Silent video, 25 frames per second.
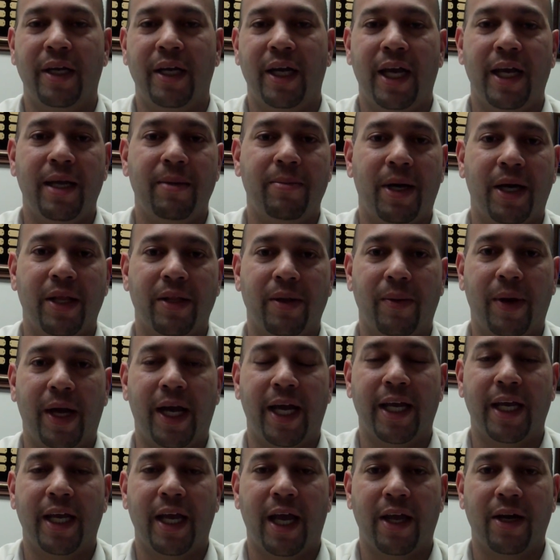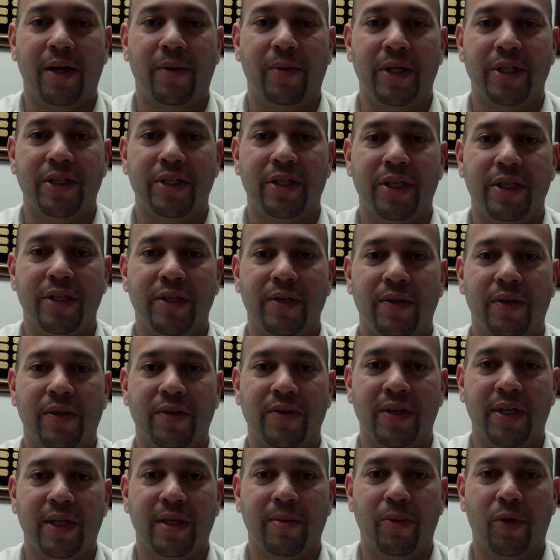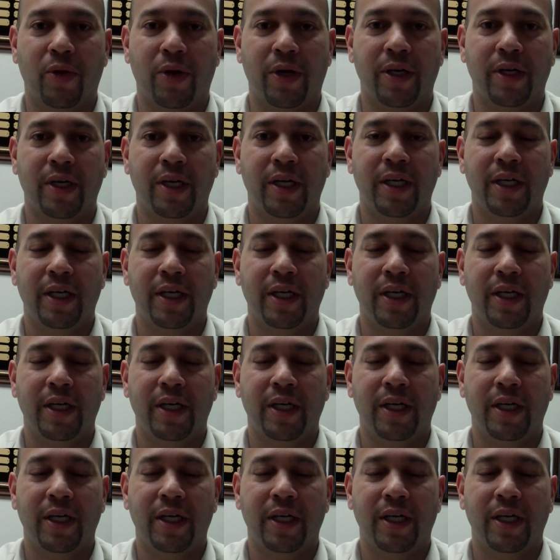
hey, by the way, I don't want you to do this anymore.